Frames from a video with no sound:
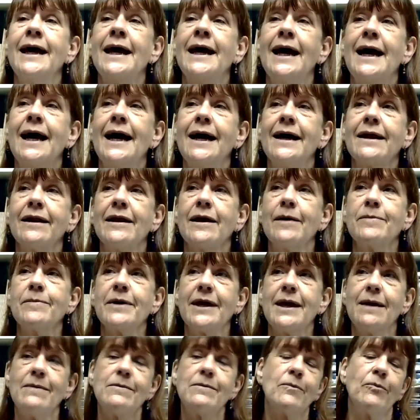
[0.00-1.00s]
and I
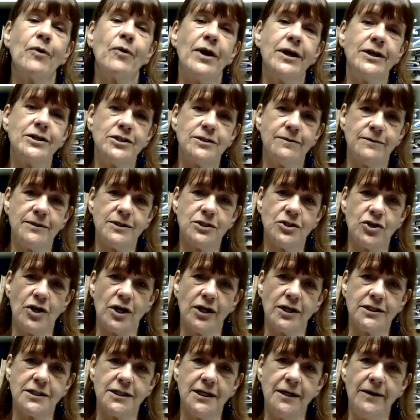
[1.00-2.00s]
became a brain gym
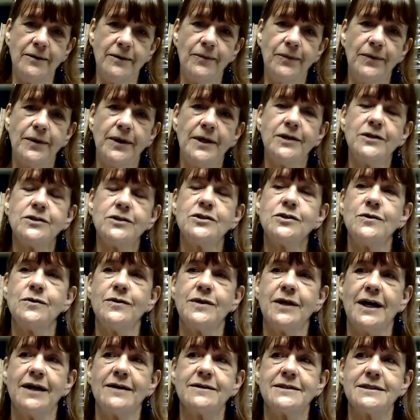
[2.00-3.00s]
instructor in
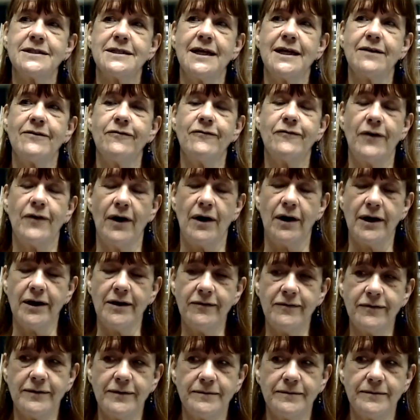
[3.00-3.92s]
2005.